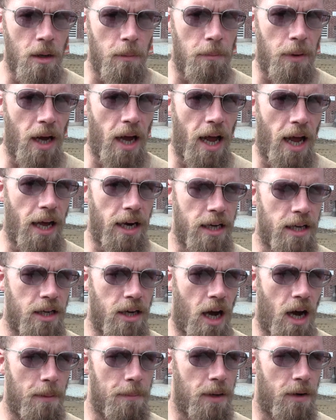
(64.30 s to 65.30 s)
But had it
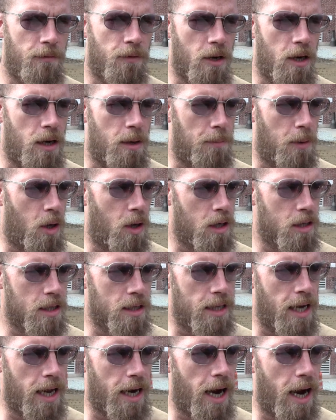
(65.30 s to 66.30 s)
not been for him
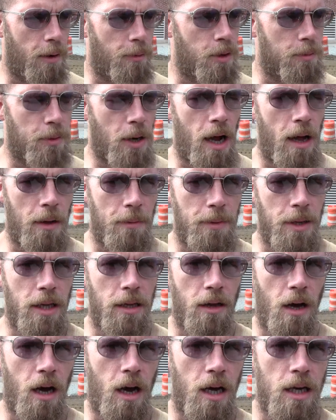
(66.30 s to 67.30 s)
holding that, I would probably be
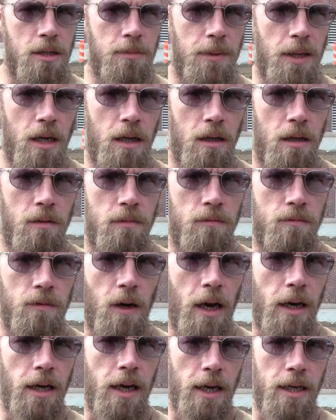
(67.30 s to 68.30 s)
in the hospital
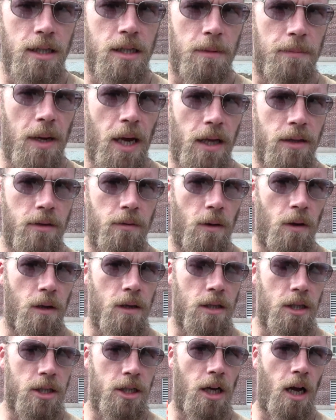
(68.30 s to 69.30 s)
right next to Matthew
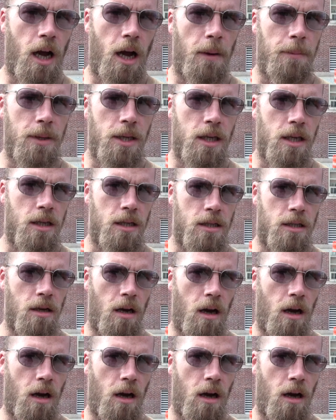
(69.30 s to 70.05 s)
Oldershaw, because